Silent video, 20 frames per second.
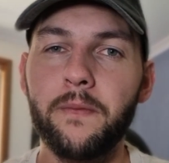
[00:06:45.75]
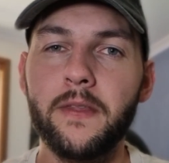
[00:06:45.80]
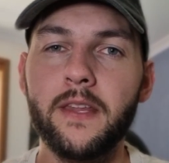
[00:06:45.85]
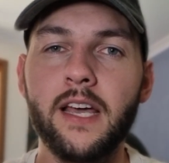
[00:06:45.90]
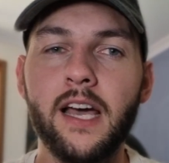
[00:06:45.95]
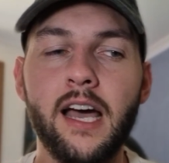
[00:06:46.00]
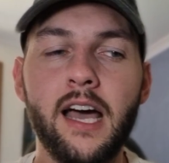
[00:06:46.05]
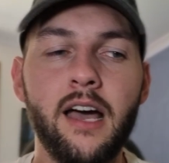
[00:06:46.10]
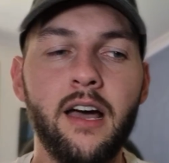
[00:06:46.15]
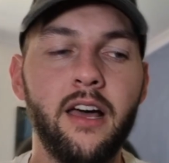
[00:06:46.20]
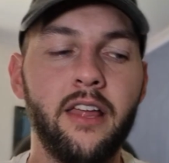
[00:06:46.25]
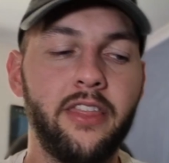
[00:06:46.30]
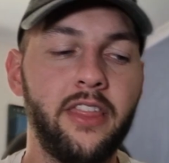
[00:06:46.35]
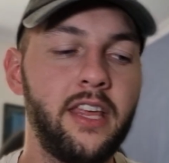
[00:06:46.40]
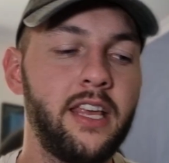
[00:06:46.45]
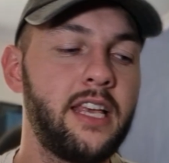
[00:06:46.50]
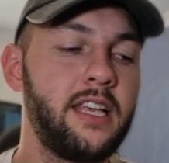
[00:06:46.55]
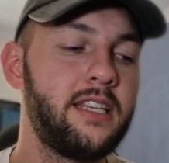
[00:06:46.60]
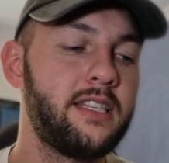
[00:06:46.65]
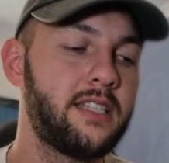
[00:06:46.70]
I
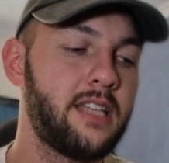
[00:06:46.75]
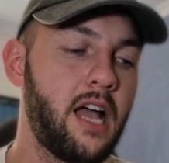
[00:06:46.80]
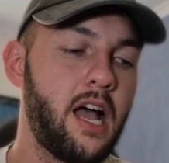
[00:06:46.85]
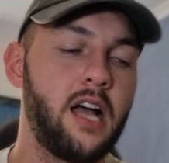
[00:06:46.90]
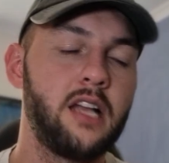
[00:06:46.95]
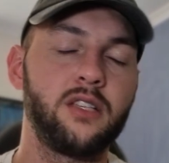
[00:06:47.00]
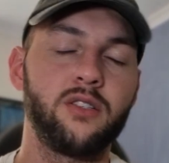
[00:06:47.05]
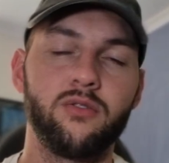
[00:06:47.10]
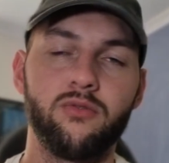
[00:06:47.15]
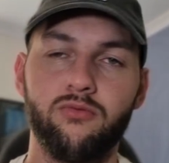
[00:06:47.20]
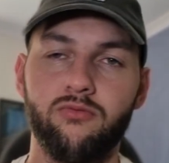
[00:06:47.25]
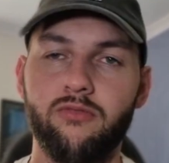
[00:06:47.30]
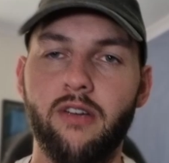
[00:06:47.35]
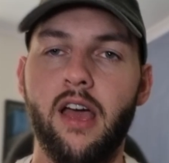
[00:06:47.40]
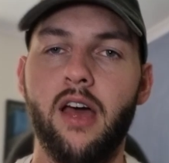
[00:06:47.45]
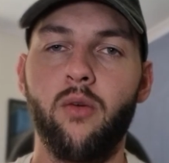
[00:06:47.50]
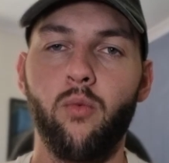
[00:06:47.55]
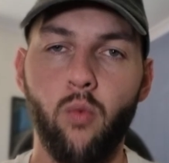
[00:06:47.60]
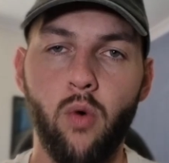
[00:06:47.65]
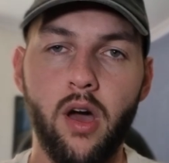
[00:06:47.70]
think he starts
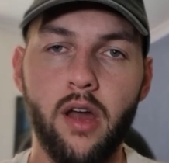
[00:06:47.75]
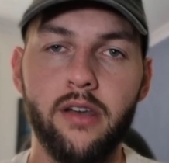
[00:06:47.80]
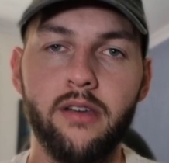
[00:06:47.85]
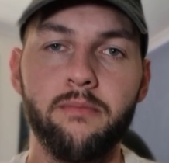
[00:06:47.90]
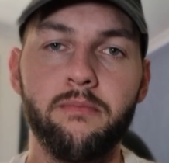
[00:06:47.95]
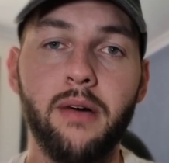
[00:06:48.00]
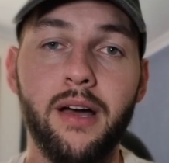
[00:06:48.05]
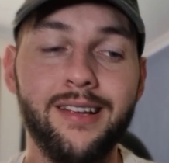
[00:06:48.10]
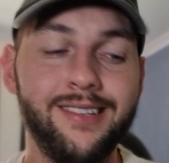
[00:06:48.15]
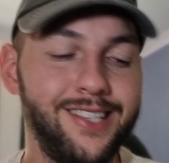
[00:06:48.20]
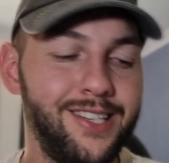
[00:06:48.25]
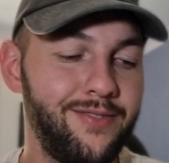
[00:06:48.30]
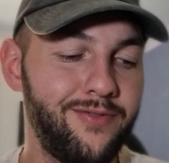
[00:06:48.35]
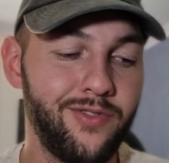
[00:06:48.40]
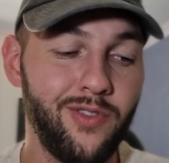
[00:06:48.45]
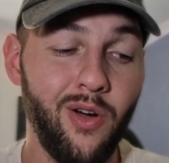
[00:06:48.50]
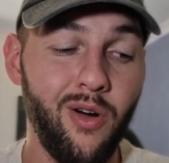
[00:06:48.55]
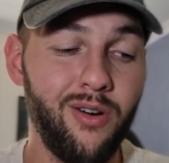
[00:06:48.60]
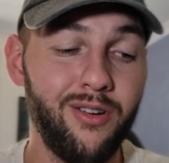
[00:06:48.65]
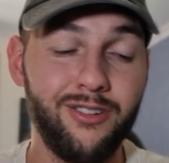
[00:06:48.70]
round 1, but you've
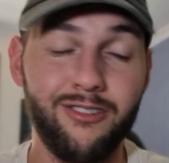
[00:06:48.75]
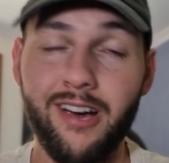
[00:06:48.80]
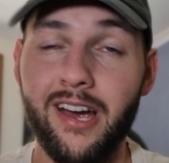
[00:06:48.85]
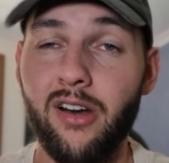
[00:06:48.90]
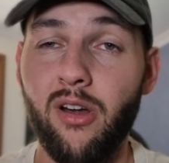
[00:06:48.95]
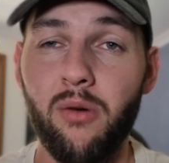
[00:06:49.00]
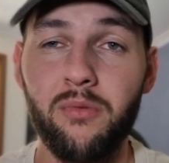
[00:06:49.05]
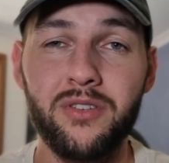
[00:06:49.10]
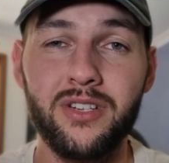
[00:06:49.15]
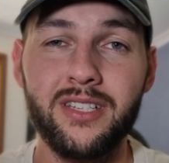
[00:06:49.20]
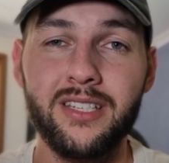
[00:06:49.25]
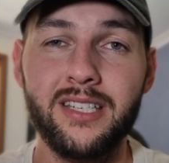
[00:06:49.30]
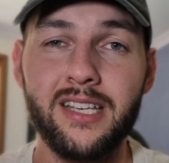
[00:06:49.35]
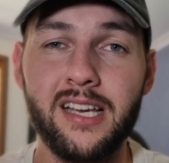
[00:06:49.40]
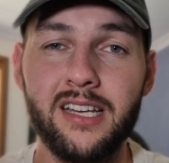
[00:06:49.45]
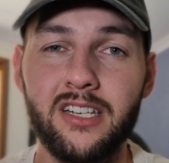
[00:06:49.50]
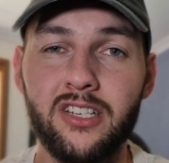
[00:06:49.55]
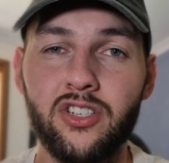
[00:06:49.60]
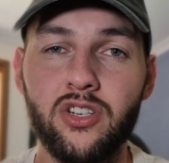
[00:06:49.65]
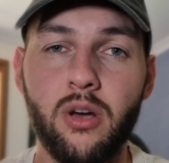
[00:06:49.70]
got great options there
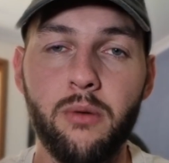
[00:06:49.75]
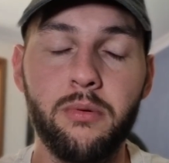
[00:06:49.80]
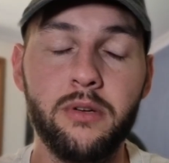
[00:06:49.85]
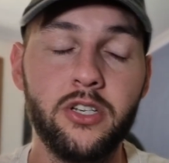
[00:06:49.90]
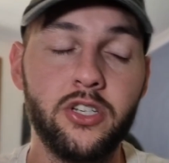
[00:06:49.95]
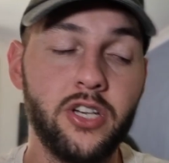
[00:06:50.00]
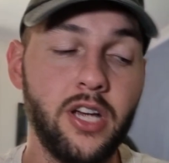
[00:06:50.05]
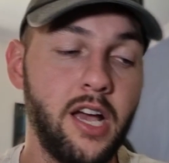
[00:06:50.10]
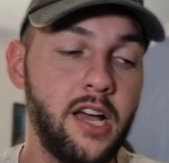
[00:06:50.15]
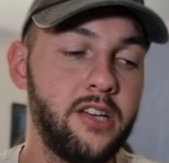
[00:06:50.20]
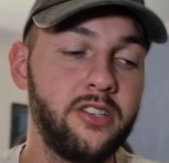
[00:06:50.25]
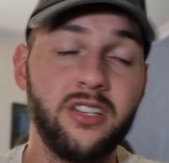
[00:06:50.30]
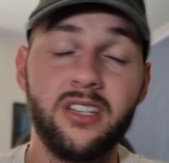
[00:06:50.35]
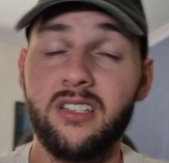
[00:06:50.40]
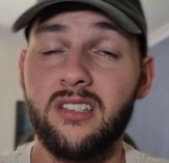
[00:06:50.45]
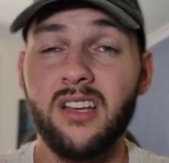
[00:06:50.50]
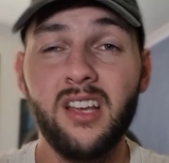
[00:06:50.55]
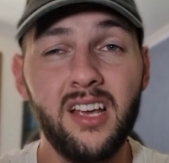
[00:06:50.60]
to chop and change. And